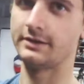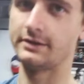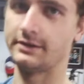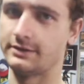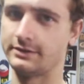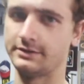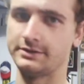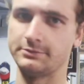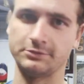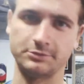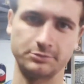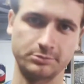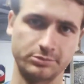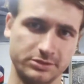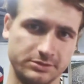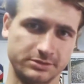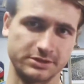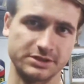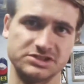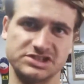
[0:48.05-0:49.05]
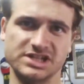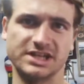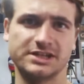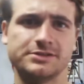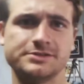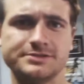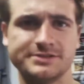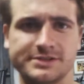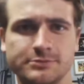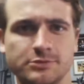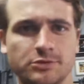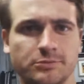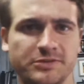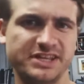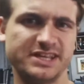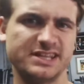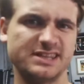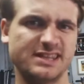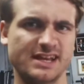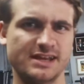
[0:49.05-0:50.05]
And then when we put the injectors in, when we
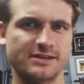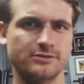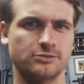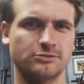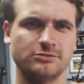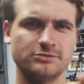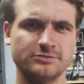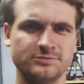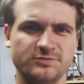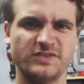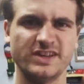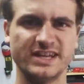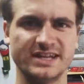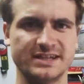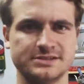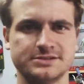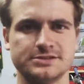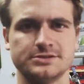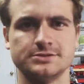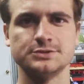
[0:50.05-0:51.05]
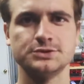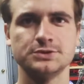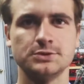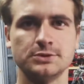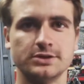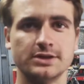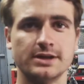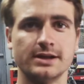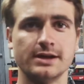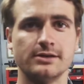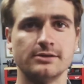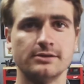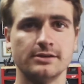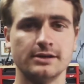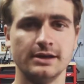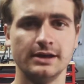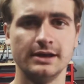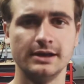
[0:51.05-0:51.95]
get that whole fiasco sorted out.